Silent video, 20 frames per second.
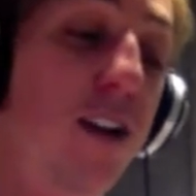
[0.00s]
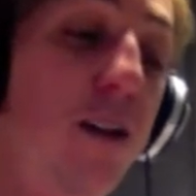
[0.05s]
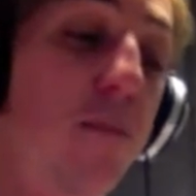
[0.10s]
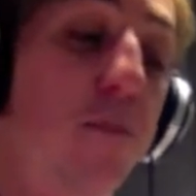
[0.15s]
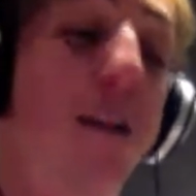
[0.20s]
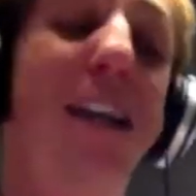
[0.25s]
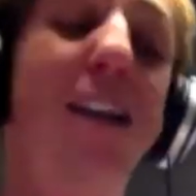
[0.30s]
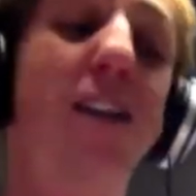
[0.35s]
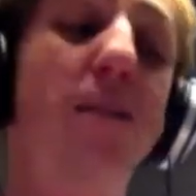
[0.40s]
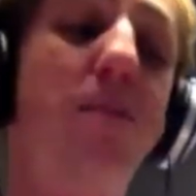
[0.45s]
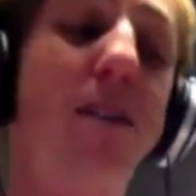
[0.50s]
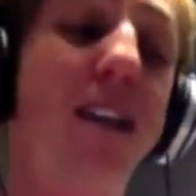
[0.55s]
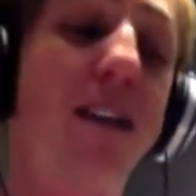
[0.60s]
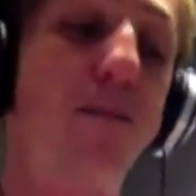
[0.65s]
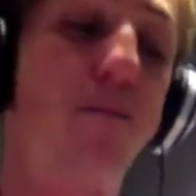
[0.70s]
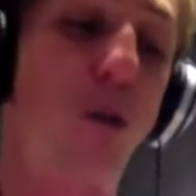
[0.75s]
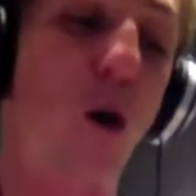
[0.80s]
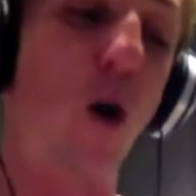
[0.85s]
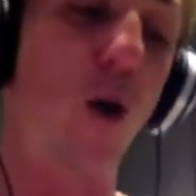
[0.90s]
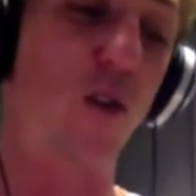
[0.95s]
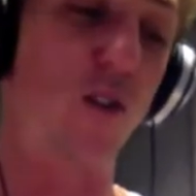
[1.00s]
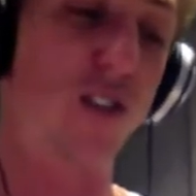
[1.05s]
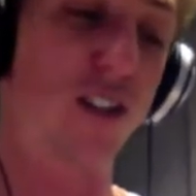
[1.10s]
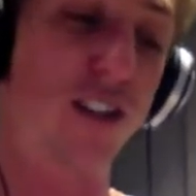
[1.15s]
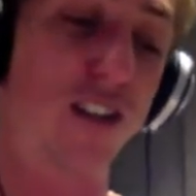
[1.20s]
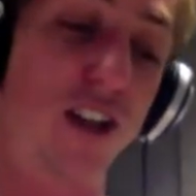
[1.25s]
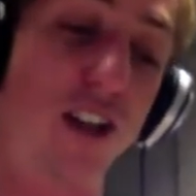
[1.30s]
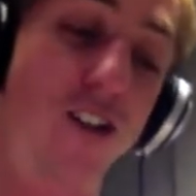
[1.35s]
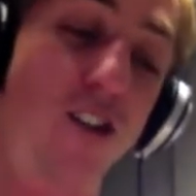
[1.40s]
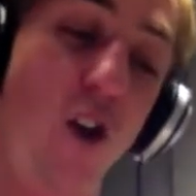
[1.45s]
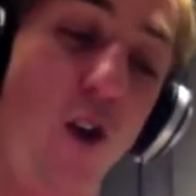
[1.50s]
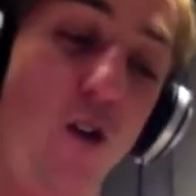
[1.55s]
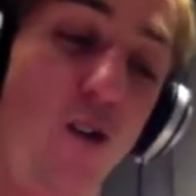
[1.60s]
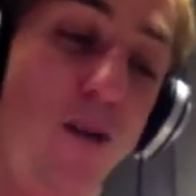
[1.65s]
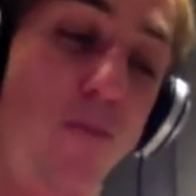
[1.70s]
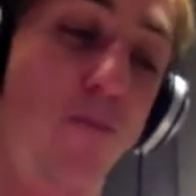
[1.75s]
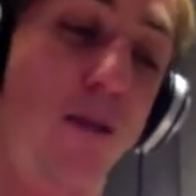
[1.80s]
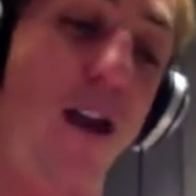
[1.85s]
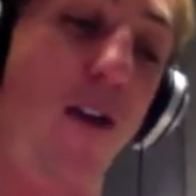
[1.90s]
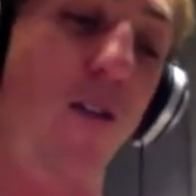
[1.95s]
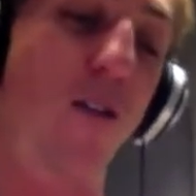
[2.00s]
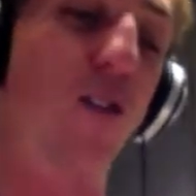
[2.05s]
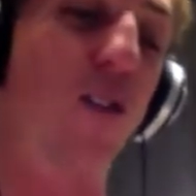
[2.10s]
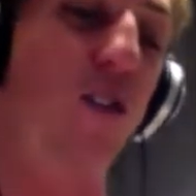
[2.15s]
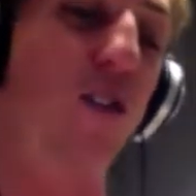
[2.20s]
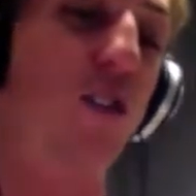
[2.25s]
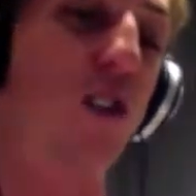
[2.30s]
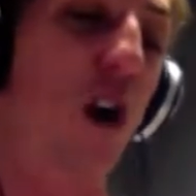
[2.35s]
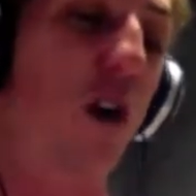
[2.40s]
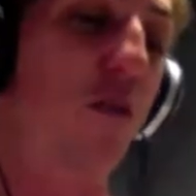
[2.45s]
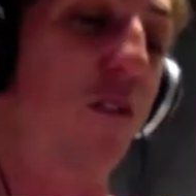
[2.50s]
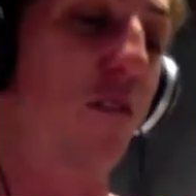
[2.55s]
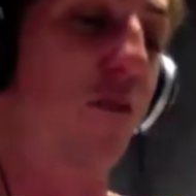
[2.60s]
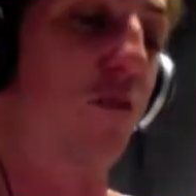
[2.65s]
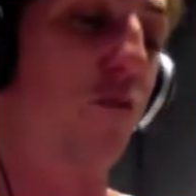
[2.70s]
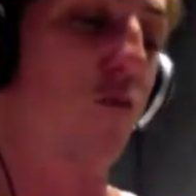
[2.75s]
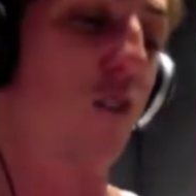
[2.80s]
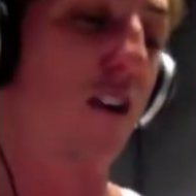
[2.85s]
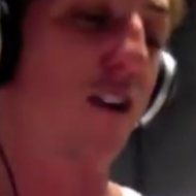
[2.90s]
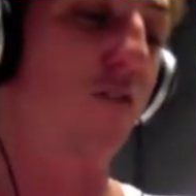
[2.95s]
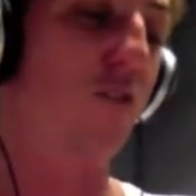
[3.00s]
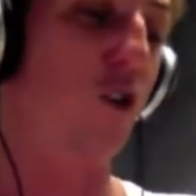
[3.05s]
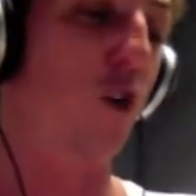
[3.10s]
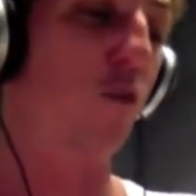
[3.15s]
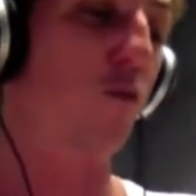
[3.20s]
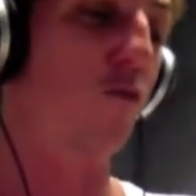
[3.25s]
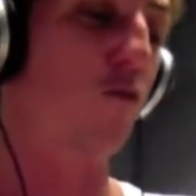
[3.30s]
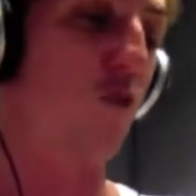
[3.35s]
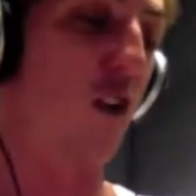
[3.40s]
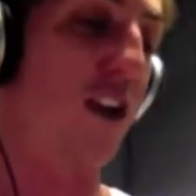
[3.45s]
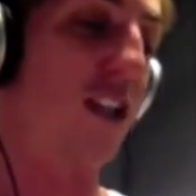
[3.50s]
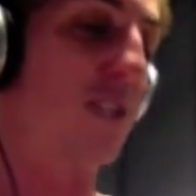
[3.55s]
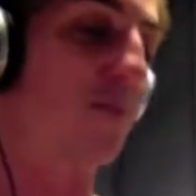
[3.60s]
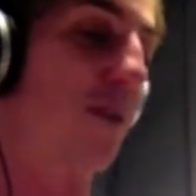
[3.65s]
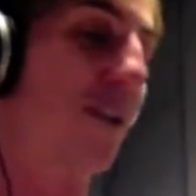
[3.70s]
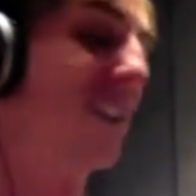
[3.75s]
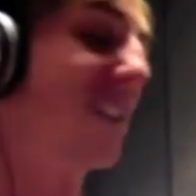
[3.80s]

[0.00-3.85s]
Be the bigger person and don't embarrass yourself in front of your friends by